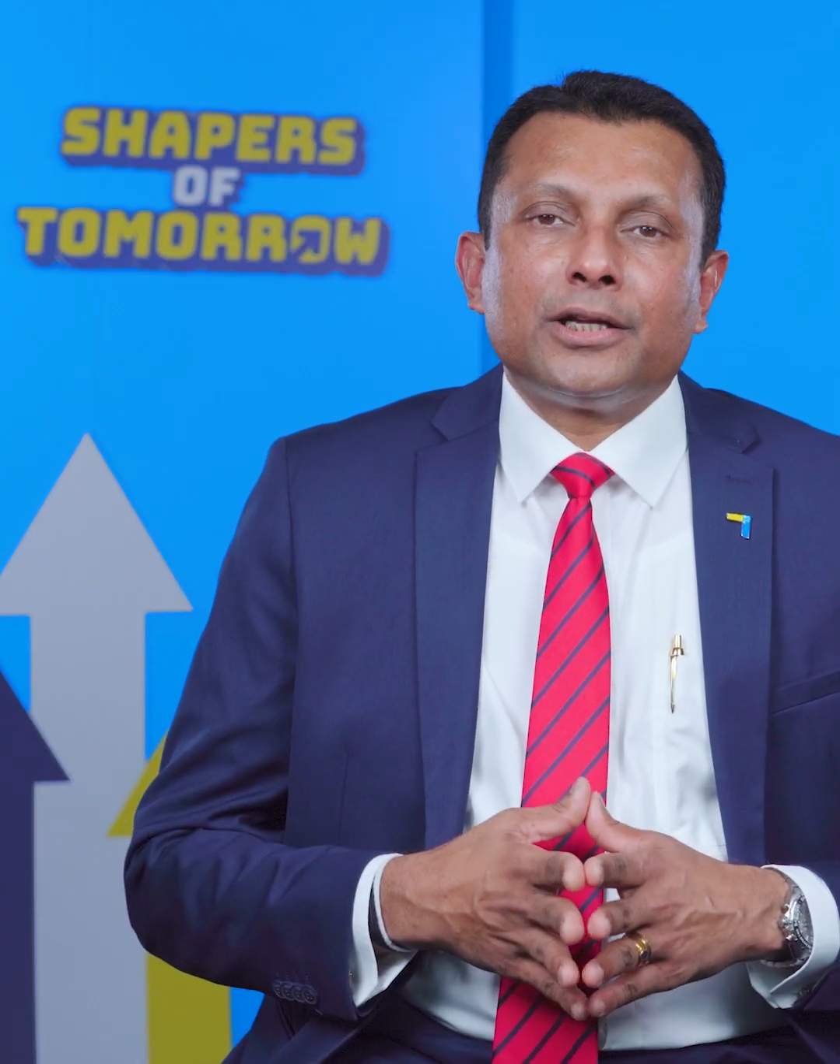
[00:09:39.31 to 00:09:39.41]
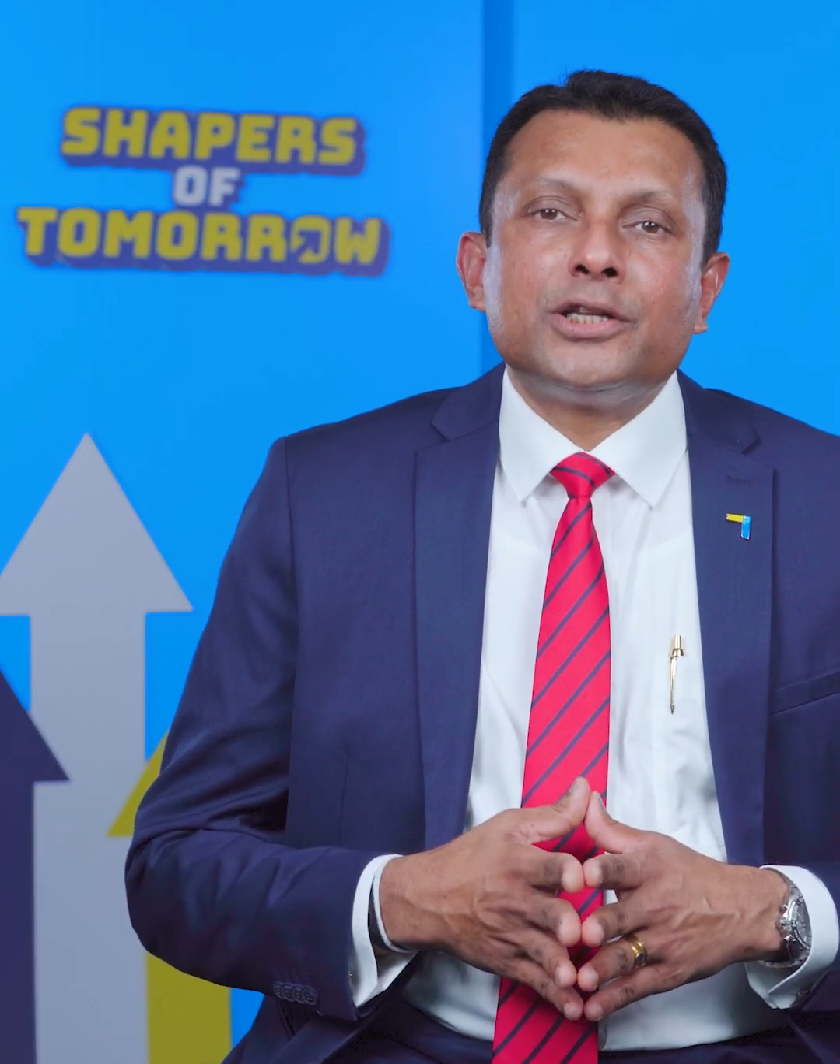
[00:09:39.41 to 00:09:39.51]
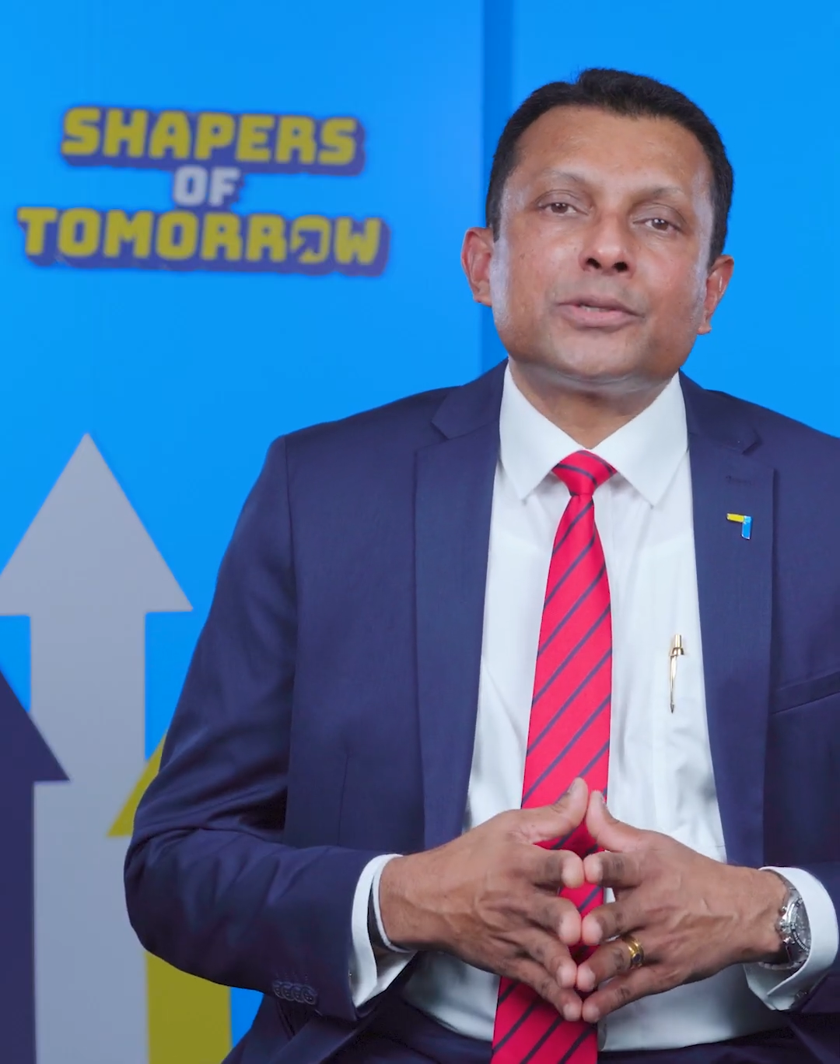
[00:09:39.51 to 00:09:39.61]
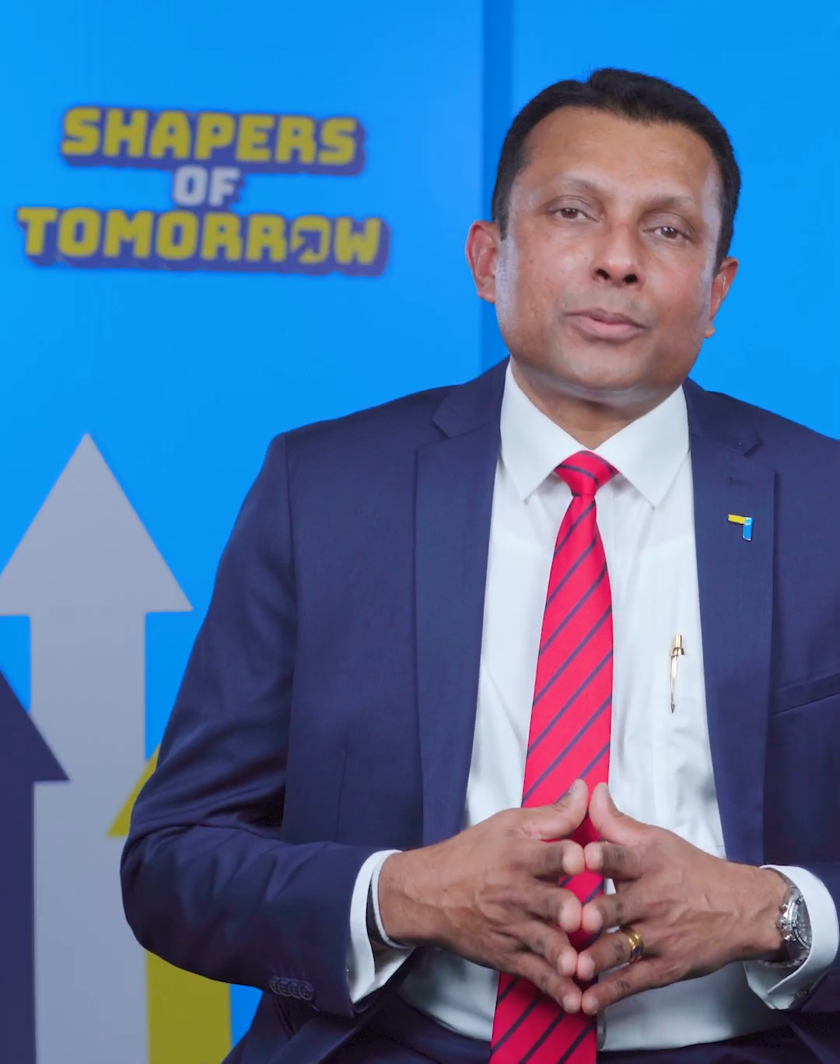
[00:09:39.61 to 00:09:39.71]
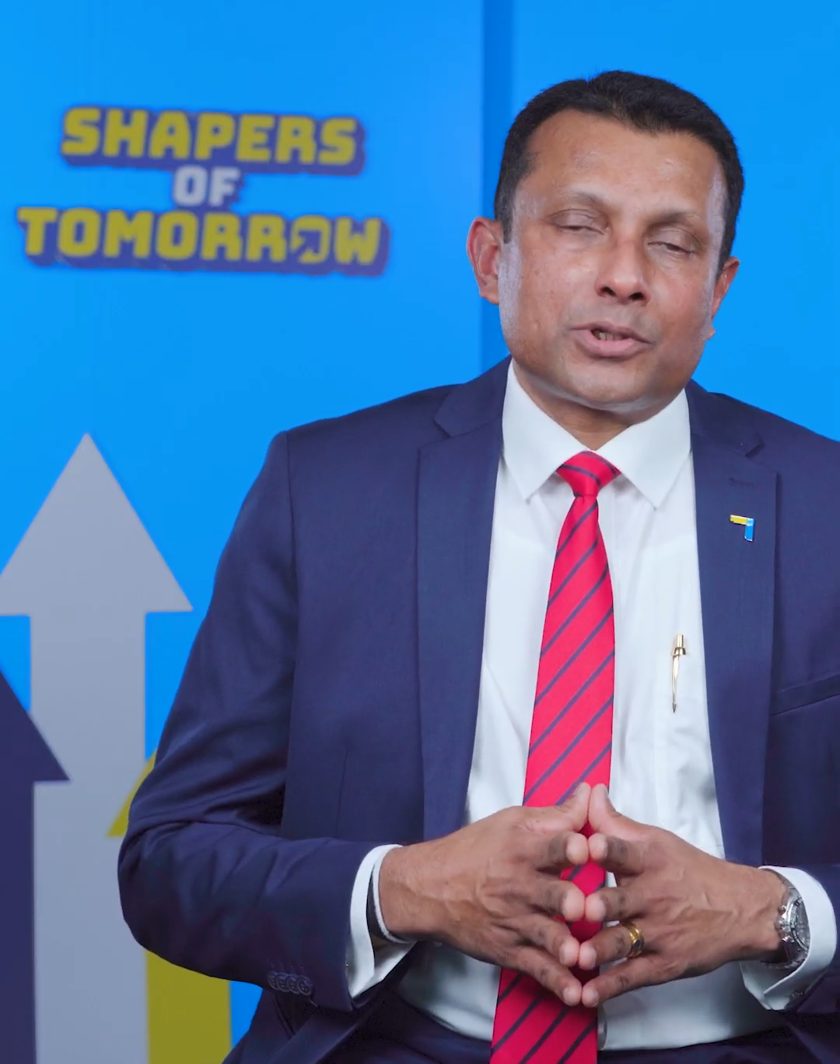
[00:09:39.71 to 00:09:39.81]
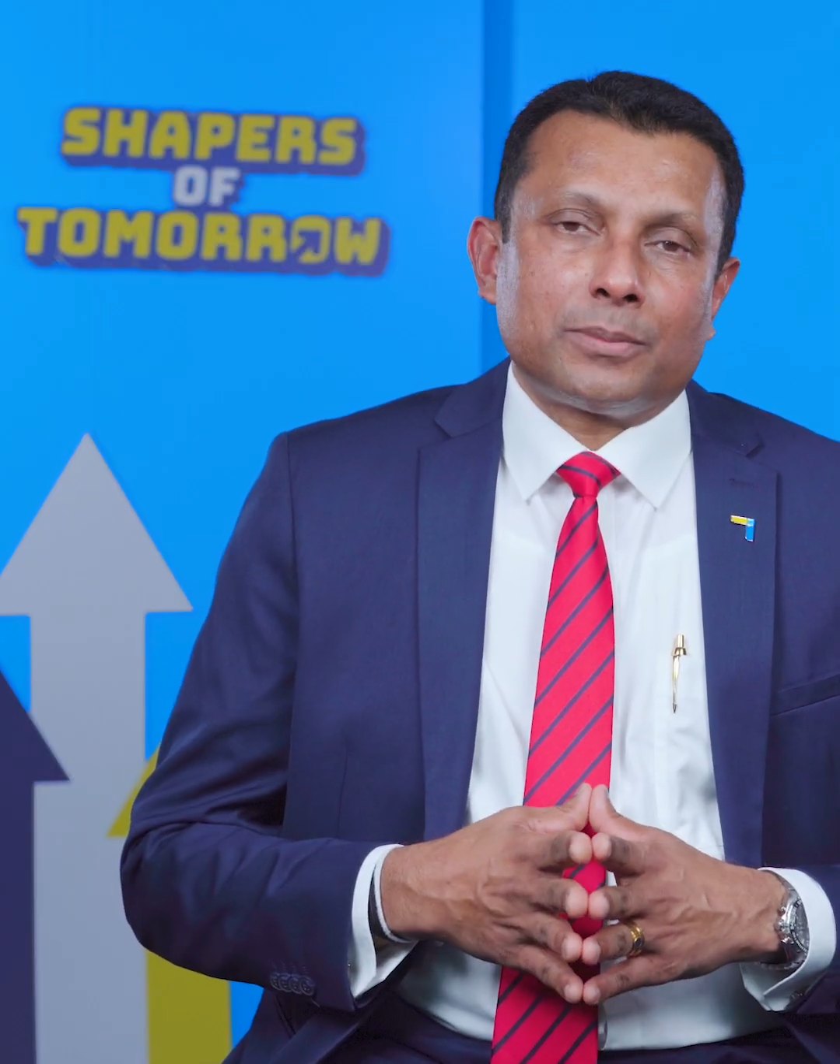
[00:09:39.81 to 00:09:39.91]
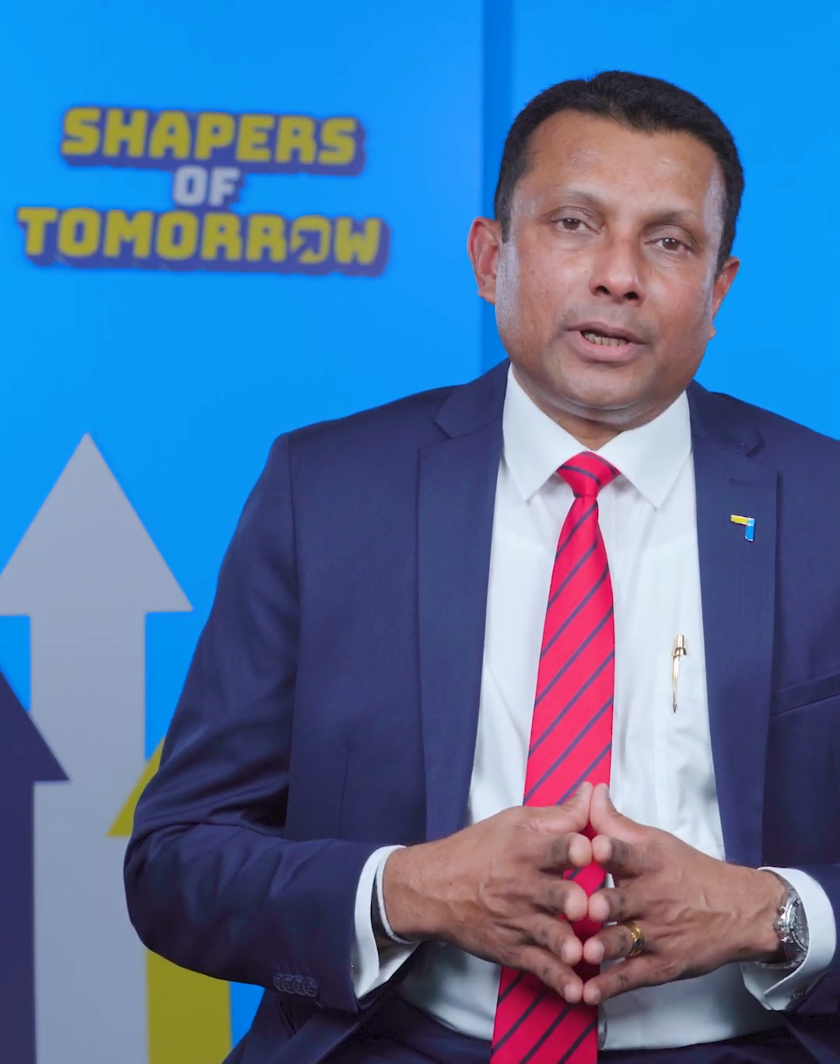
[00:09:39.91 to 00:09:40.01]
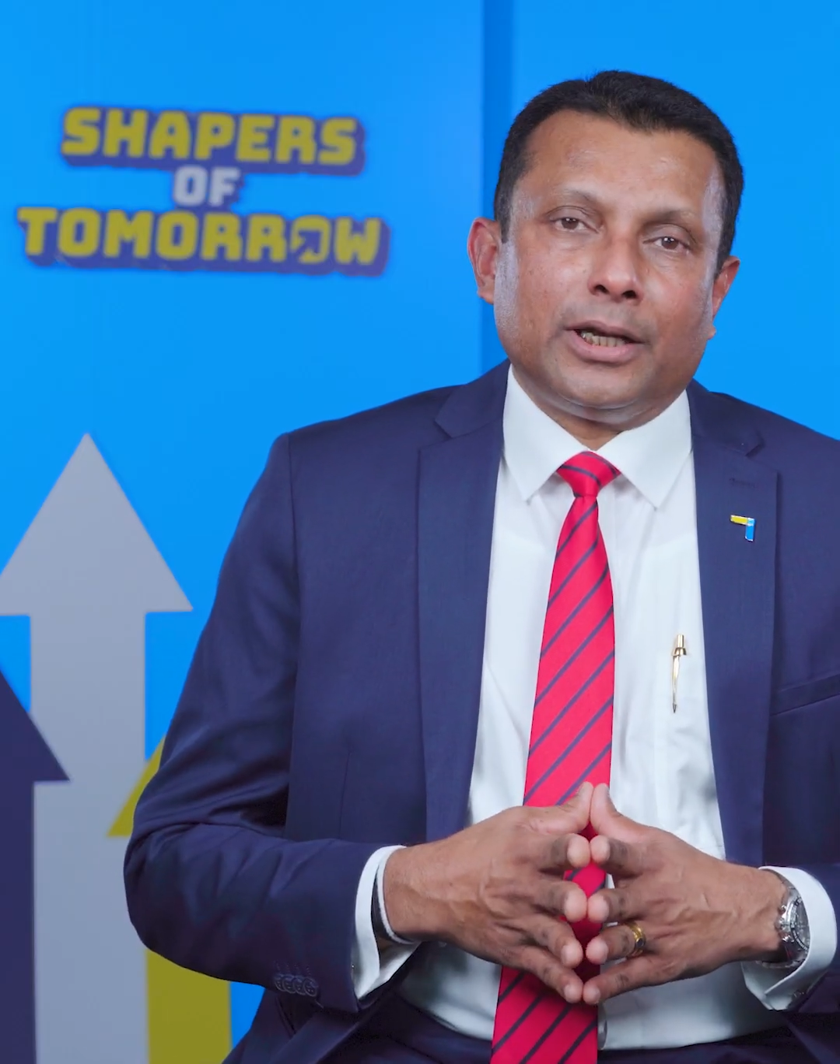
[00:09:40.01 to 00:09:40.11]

disposable